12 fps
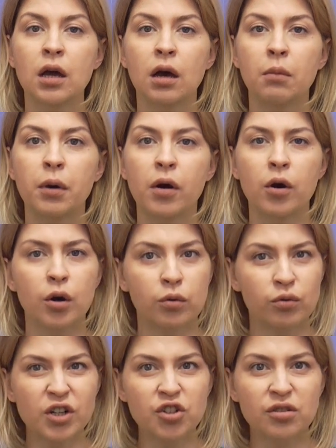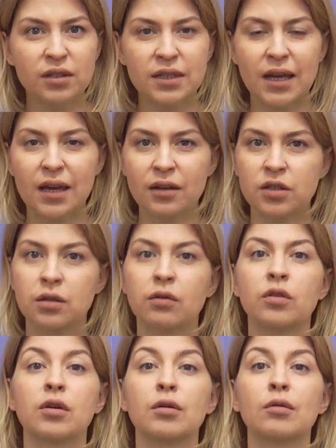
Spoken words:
about Russian tanks on the